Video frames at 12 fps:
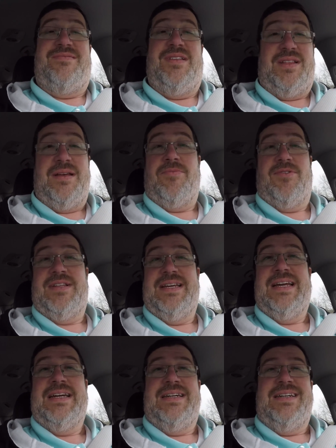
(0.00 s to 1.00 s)

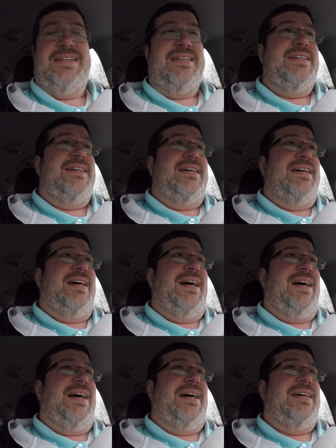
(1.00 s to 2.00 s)
deliberately,
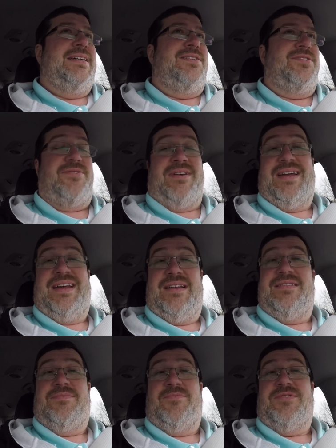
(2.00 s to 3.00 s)
uh, just so I could
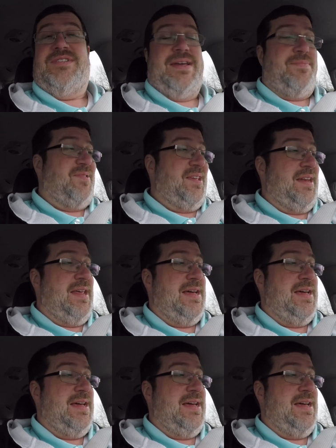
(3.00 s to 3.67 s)
get some more steps in.